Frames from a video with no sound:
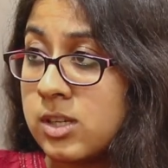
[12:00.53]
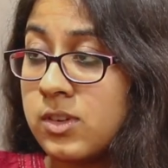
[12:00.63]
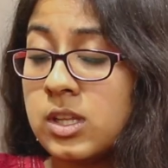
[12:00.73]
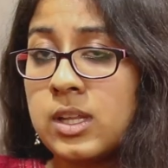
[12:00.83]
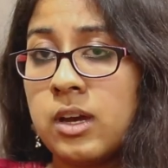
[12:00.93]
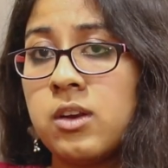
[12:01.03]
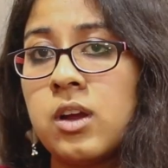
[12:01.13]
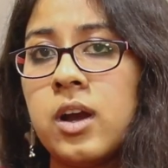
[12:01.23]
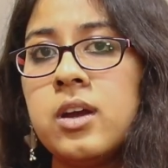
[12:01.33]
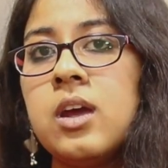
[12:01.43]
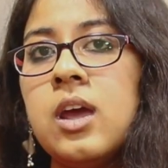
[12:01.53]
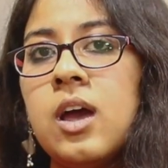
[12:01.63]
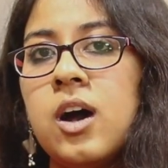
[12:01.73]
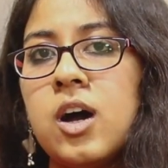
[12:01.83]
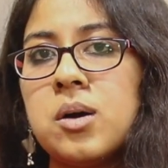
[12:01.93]
even in that regard.
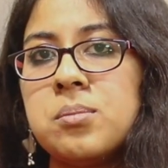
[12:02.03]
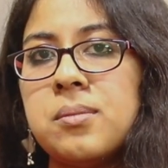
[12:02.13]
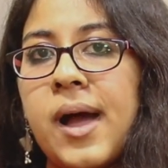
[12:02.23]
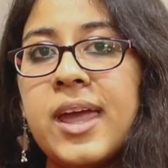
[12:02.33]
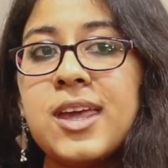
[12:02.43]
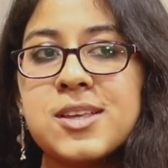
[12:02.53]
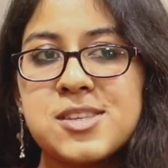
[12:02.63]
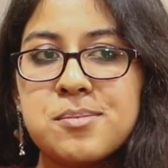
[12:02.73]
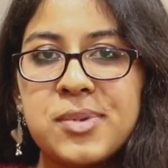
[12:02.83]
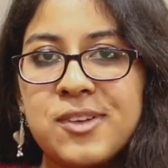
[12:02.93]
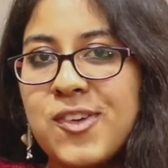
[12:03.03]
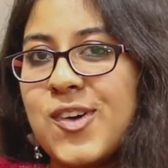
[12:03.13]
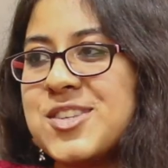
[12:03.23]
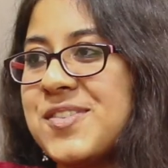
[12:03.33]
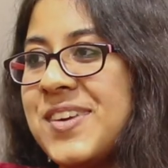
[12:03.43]
My simple
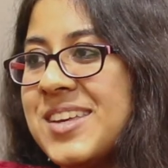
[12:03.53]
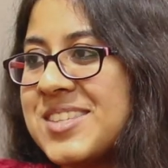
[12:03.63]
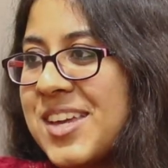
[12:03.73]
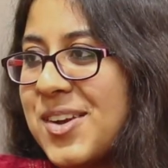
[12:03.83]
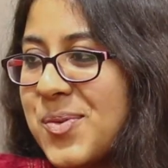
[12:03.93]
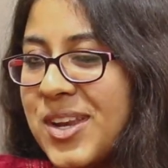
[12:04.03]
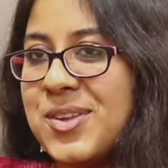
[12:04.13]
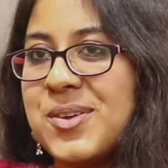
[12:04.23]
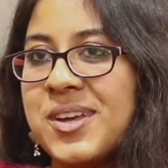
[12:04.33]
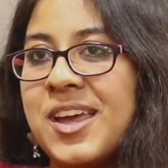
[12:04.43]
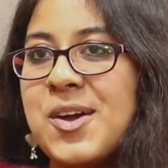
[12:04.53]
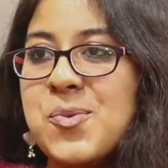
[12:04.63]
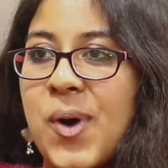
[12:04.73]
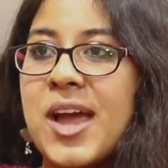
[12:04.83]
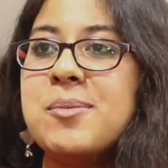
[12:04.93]
philosophy is that
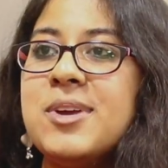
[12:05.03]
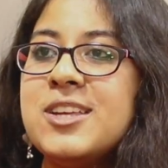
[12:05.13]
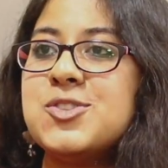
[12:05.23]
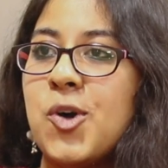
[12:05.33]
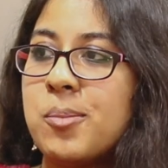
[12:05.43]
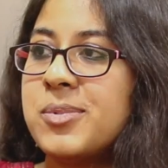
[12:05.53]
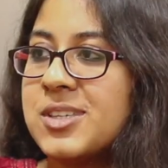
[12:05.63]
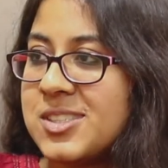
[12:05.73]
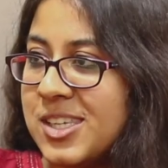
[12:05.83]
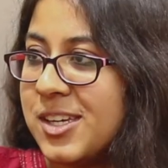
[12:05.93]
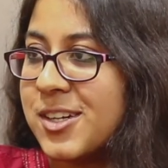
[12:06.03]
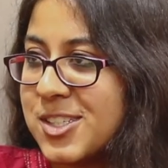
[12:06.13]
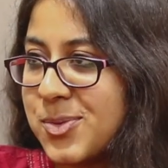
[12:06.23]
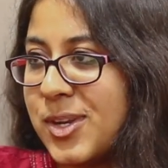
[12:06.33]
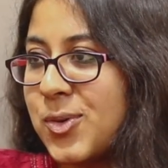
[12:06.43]
why be job
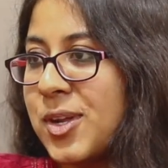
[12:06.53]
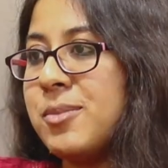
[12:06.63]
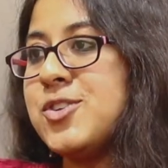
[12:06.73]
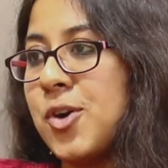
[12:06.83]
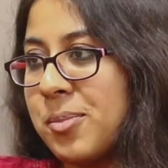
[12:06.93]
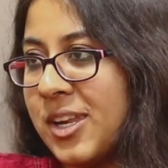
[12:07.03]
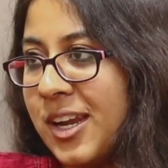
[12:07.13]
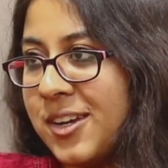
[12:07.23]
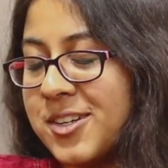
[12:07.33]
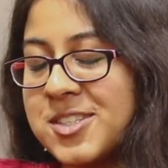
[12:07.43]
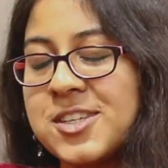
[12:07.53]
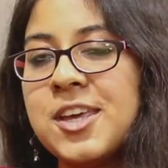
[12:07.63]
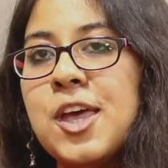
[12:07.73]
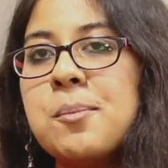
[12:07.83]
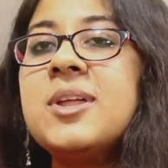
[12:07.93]
seekers when you can be job creators?
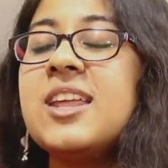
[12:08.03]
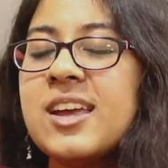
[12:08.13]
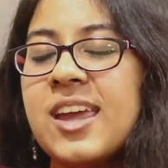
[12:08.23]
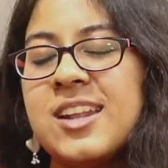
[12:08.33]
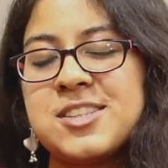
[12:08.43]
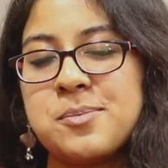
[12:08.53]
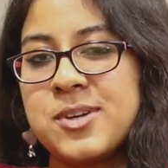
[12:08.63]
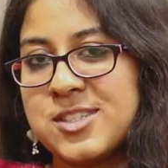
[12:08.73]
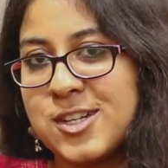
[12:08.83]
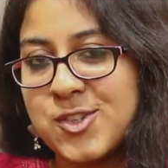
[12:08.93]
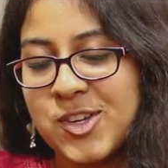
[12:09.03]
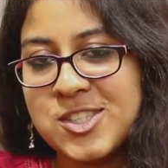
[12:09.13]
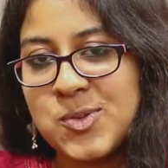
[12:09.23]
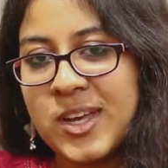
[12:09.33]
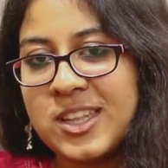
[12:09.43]
But then again, it's a personal choice.
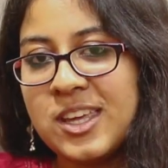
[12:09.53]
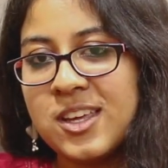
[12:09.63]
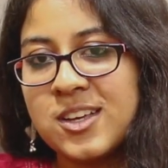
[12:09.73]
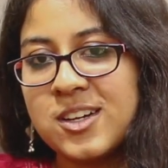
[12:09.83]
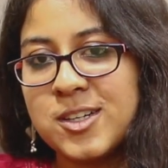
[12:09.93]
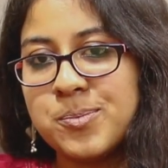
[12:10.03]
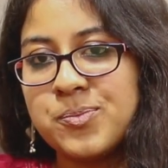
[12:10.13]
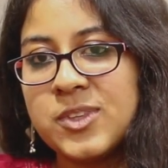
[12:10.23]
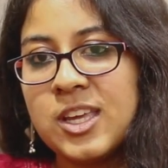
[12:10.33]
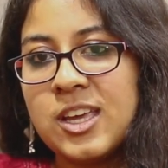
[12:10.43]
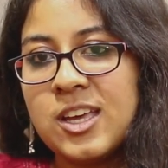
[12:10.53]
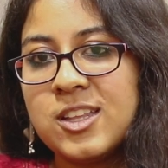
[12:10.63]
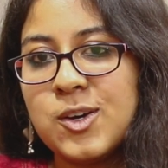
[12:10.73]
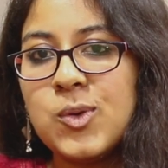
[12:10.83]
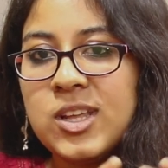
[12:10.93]
So I think
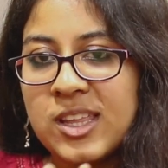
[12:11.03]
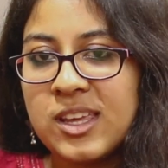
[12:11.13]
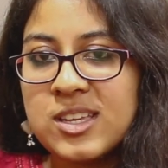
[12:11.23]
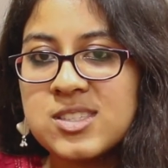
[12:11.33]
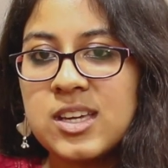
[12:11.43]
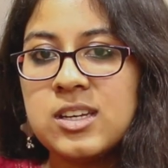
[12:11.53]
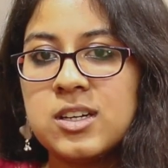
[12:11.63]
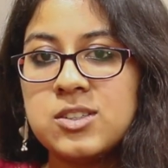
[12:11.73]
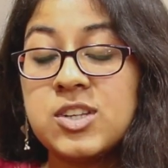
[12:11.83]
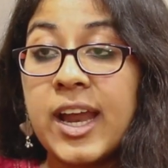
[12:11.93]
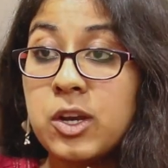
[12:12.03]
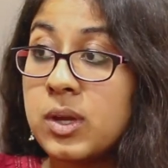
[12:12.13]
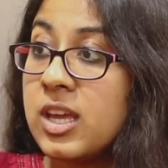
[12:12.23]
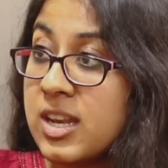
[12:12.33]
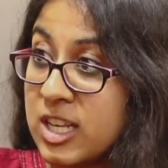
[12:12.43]
the only thing is that try to
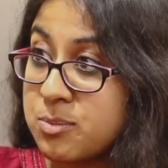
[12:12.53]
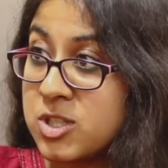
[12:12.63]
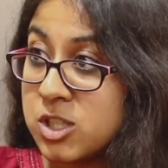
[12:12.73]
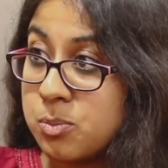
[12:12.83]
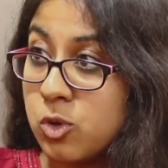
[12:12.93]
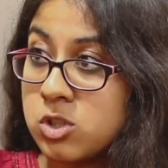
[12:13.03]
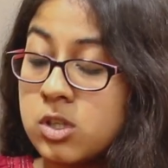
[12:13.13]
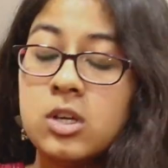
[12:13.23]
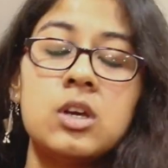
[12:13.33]
gain as much exposure,